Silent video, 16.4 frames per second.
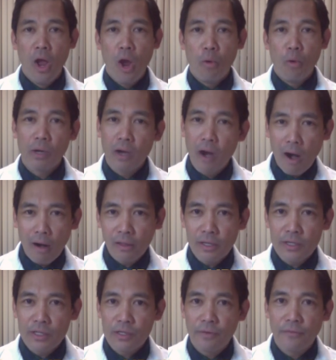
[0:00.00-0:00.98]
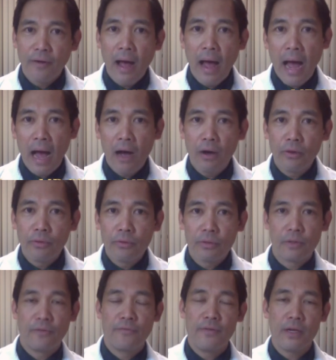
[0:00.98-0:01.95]
Regardless of how
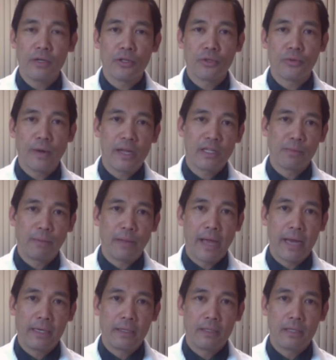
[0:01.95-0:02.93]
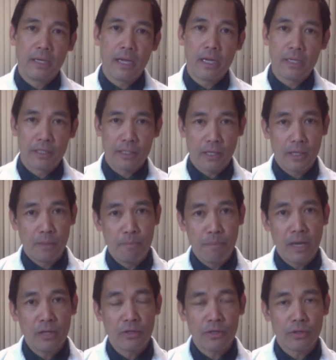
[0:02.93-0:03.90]
the fecal transplant is
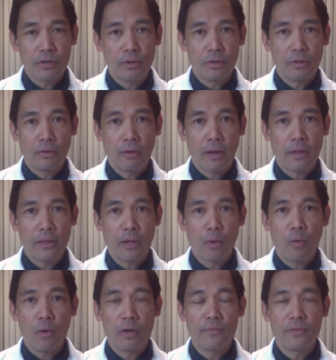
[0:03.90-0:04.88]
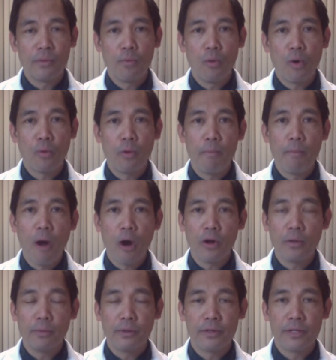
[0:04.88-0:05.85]
administered, I think one of the more
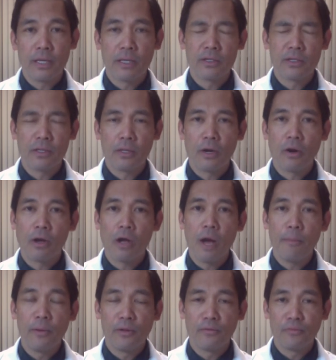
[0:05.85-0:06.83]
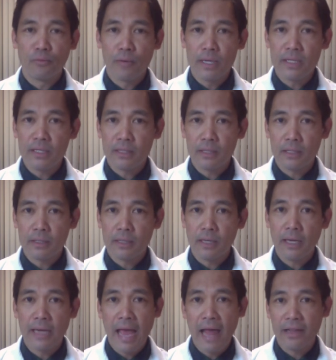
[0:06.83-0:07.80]
remarkable things, and there are a couple of recent
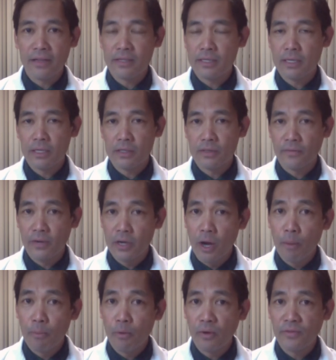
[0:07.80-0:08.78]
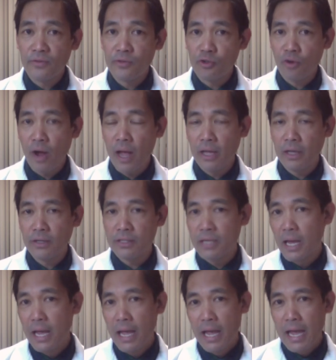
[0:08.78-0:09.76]
analyses of a number of trials,
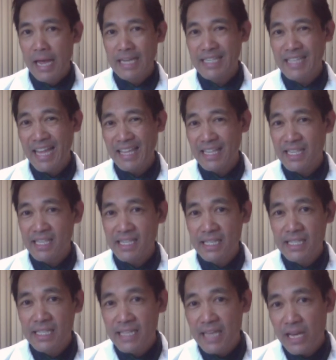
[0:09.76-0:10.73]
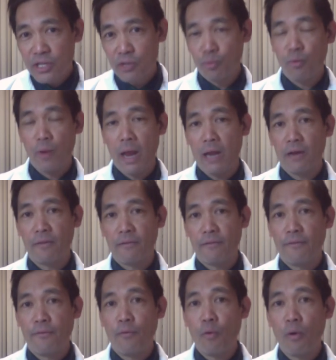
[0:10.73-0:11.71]
is that the success rate
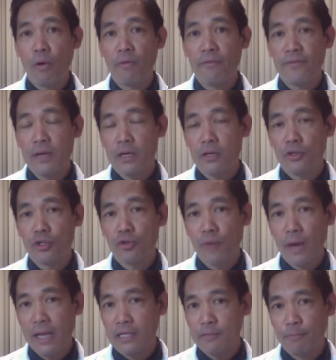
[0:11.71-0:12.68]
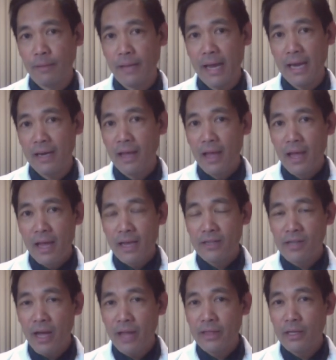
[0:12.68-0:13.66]
for fecal transplant
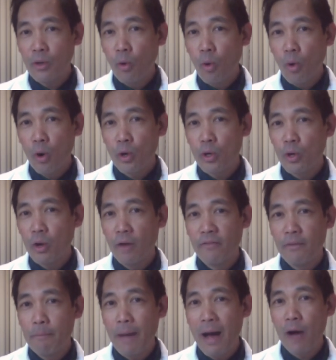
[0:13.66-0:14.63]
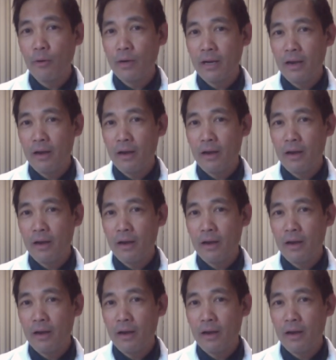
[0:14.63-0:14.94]
is on the order of about